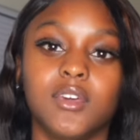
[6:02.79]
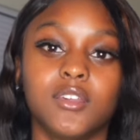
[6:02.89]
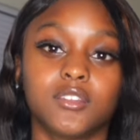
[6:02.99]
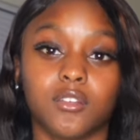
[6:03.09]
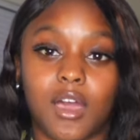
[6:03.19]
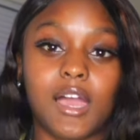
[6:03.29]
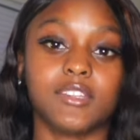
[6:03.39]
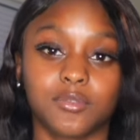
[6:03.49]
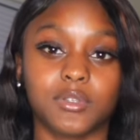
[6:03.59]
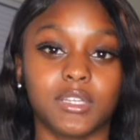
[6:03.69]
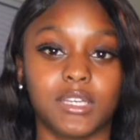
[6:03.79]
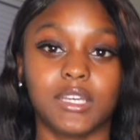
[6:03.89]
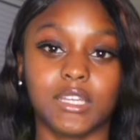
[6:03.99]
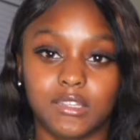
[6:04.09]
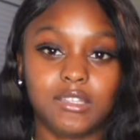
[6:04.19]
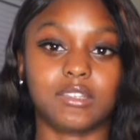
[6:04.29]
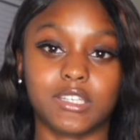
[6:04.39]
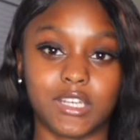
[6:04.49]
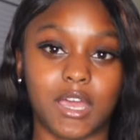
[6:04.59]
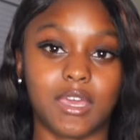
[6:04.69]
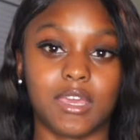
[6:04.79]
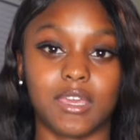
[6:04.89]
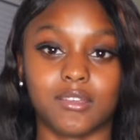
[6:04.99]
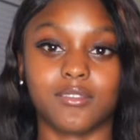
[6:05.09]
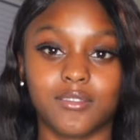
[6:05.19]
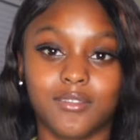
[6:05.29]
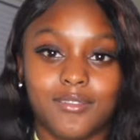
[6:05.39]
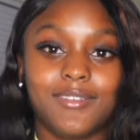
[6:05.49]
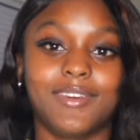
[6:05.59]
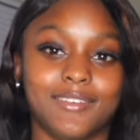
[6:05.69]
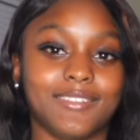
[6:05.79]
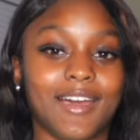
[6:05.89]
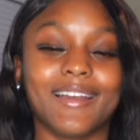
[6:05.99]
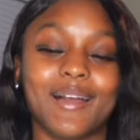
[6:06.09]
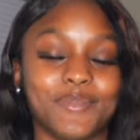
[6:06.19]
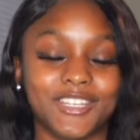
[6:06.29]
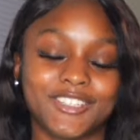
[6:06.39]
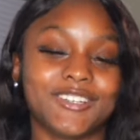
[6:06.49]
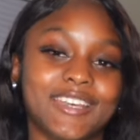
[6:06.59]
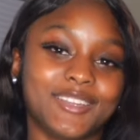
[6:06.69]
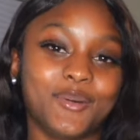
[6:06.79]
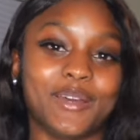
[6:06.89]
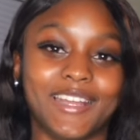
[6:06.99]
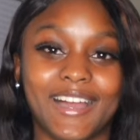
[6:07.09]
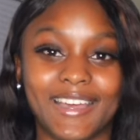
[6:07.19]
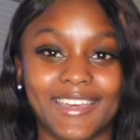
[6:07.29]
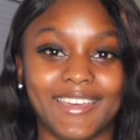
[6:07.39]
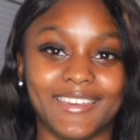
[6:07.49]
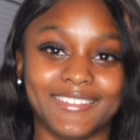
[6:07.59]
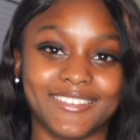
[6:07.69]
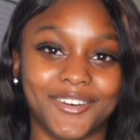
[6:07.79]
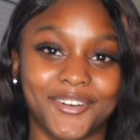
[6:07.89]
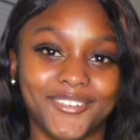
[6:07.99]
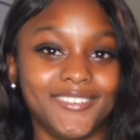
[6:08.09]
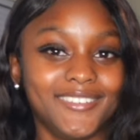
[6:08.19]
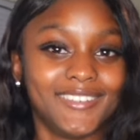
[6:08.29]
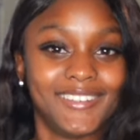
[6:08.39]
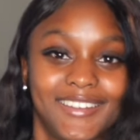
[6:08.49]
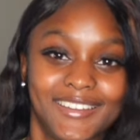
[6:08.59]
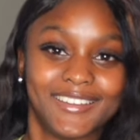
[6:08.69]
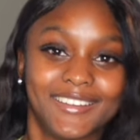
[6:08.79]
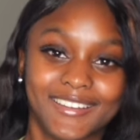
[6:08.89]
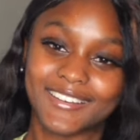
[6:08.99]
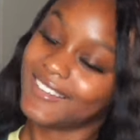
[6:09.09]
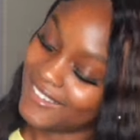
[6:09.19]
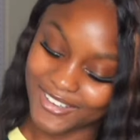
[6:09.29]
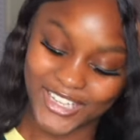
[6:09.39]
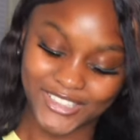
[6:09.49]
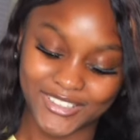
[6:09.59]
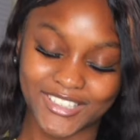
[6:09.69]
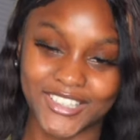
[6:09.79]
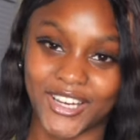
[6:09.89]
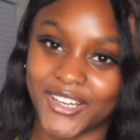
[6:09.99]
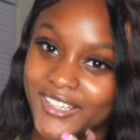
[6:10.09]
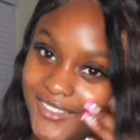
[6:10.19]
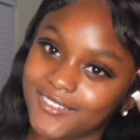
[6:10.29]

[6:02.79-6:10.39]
So I just went ahead and took the shot, and now I got me a shirt that nobody got yet. So go get you this shirt.